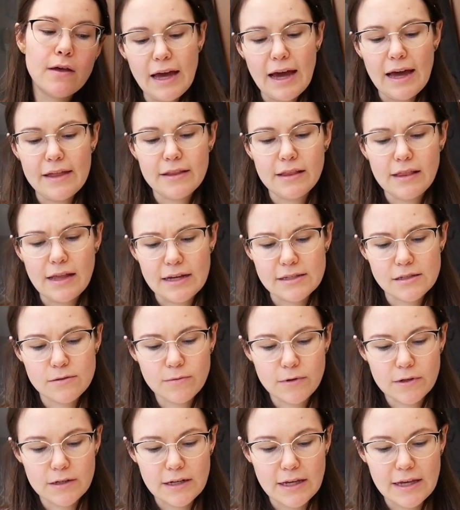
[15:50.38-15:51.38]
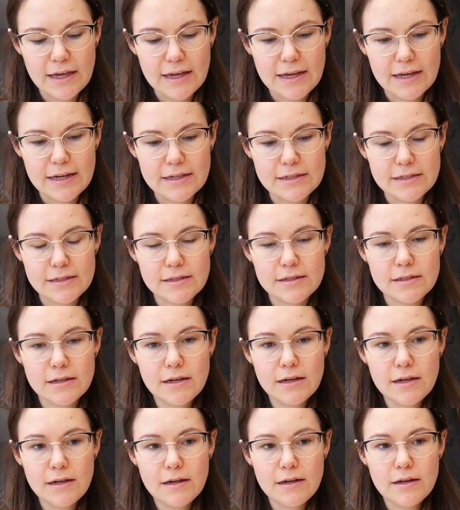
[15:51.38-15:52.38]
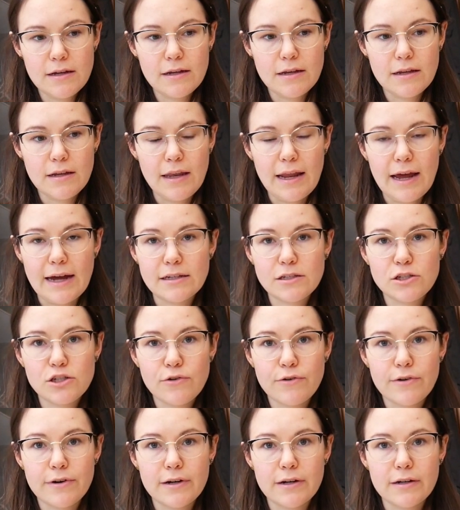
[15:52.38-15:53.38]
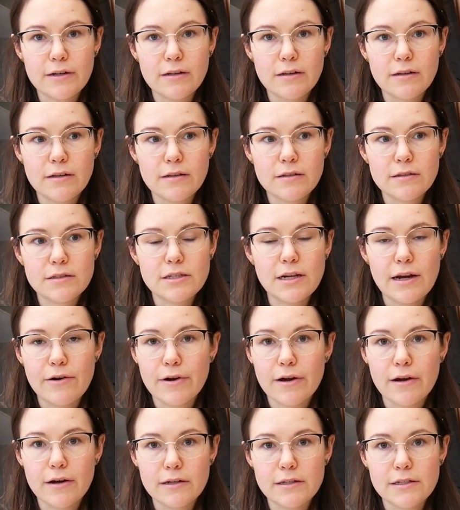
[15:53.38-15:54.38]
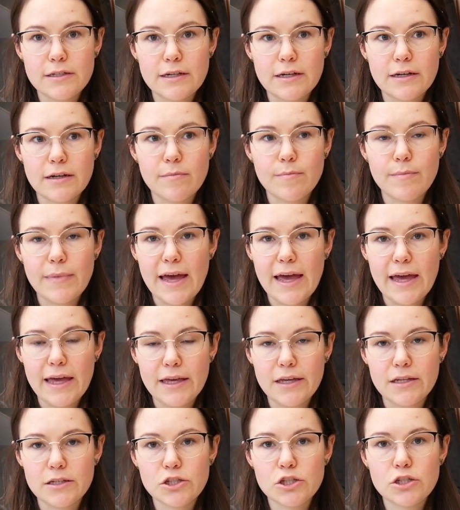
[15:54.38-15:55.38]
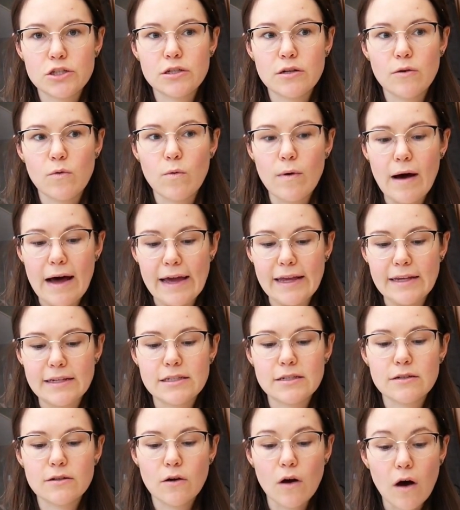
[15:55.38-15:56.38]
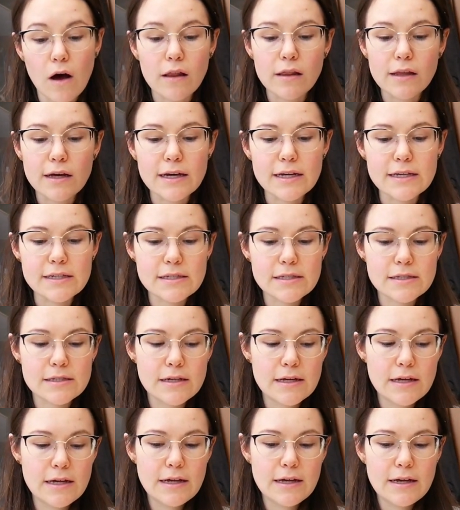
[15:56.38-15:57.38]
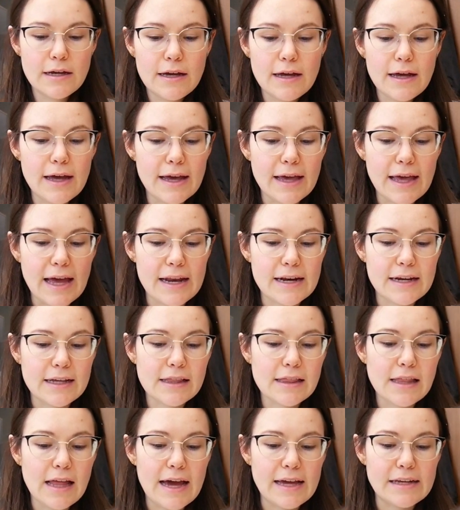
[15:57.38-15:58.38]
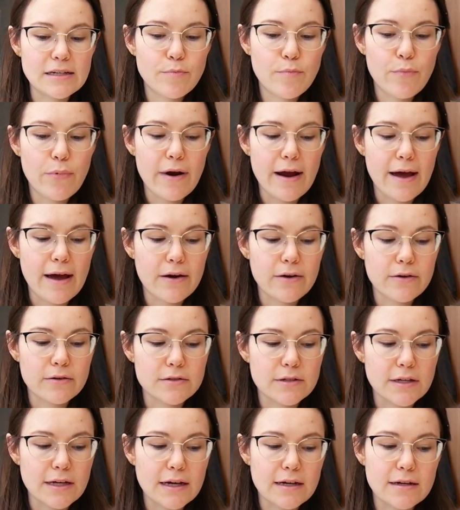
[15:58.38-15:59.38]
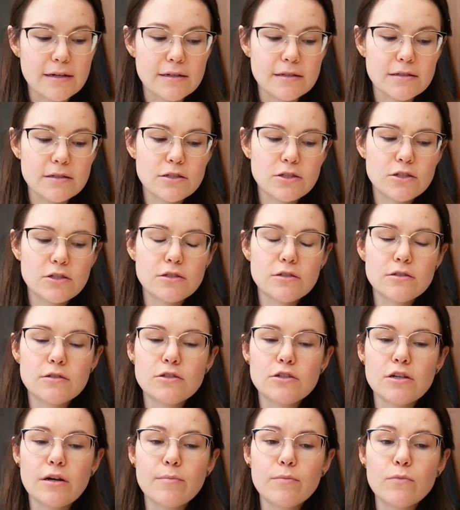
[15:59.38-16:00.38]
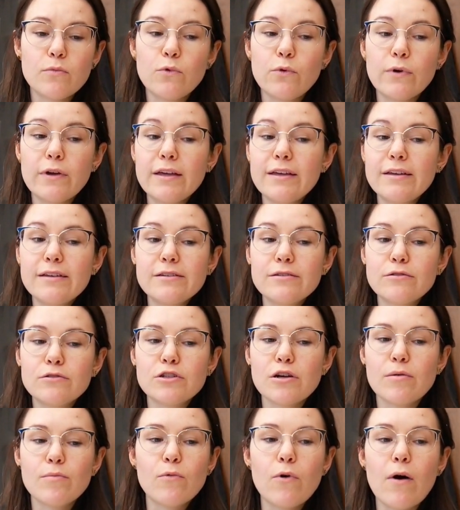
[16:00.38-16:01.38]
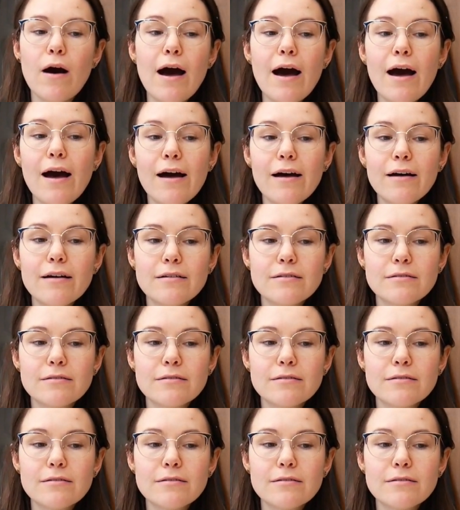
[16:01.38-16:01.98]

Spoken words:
And the last one is natural terracotta, beige, white colors. Again, a light brown, chamois,